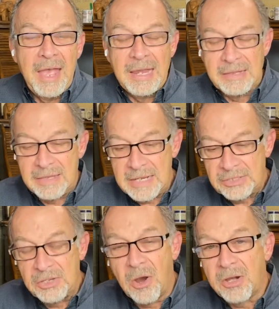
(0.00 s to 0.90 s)
In
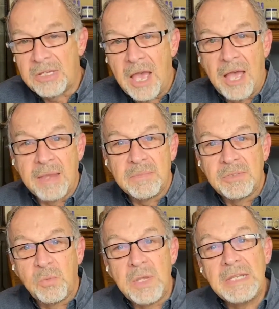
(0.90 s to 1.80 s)
these dark
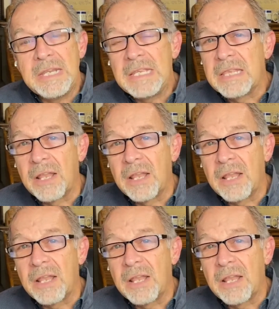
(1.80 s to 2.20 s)
times, we need the